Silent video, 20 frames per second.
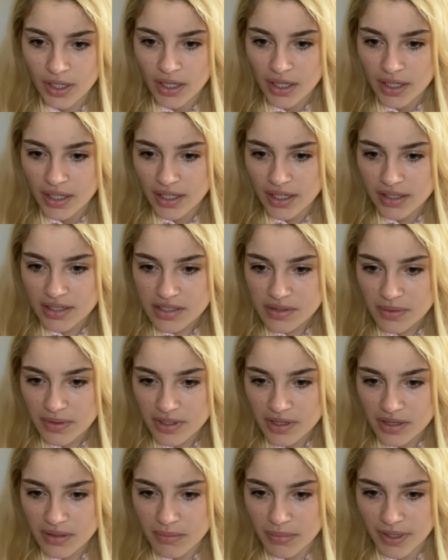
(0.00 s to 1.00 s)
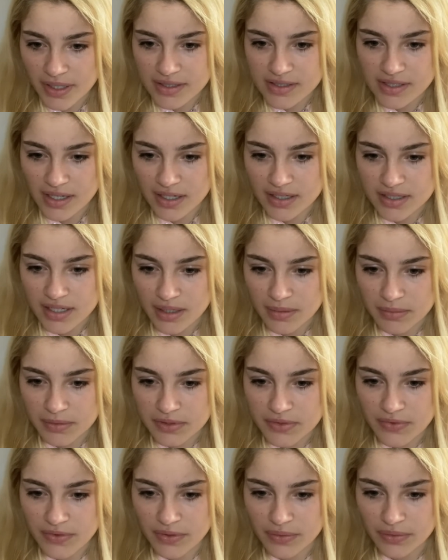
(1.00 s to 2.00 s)
Here's one of the bedside
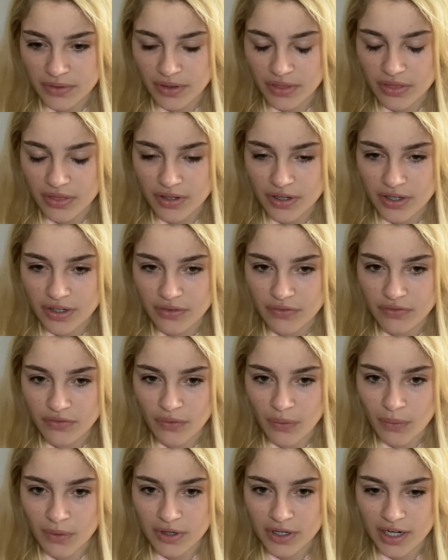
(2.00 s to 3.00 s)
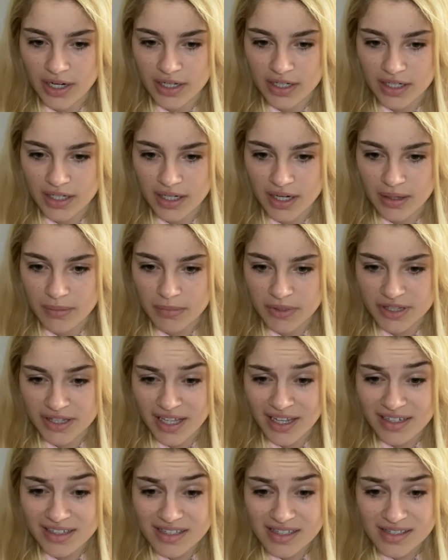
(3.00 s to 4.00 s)
tables for only $34.99, but
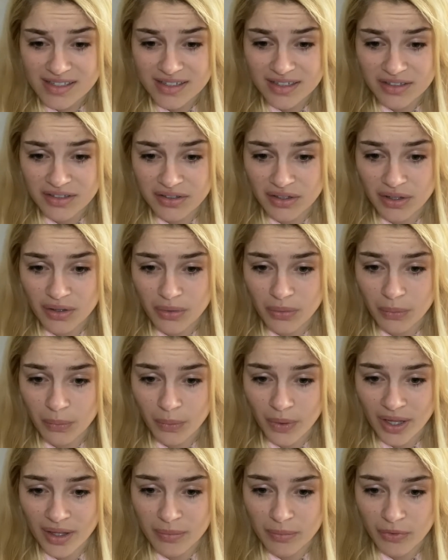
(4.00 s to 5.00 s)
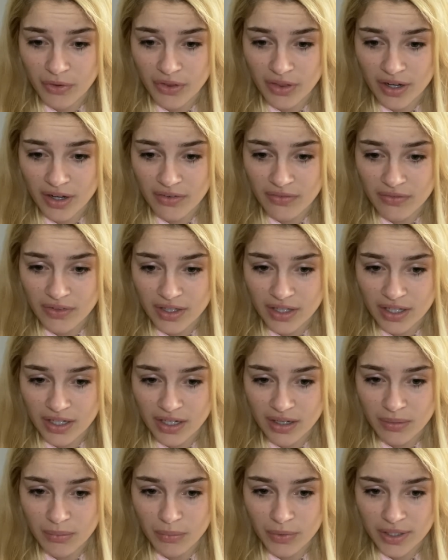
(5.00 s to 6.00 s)
that is still way more than I feel
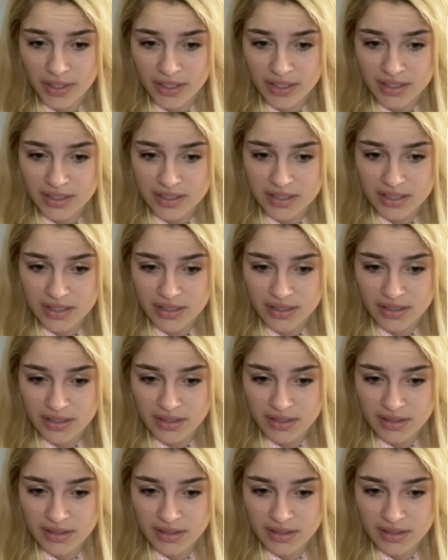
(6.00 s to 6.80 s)
like I'm willing to.